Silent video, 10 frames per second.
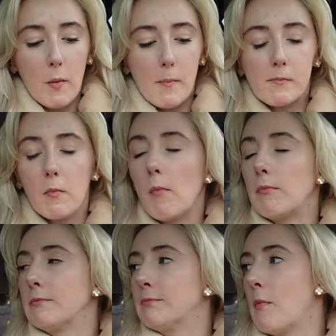
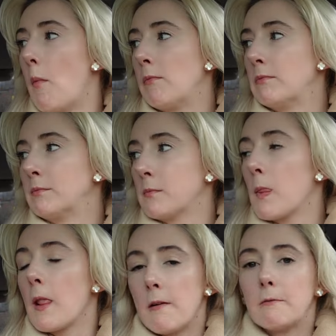Mmm. Nice.
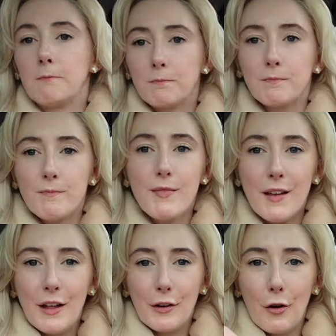
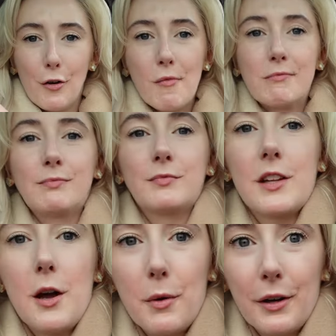They're good.
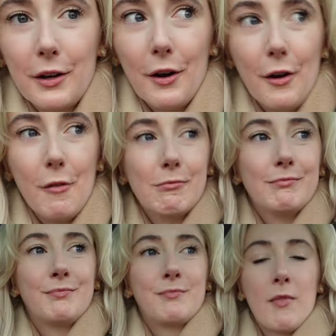Now we're going to go home.
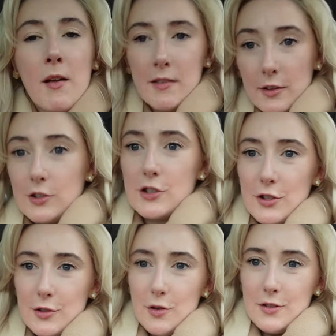I'm going to
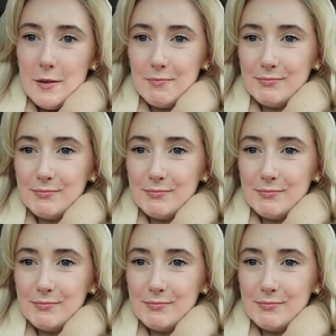shoot some content.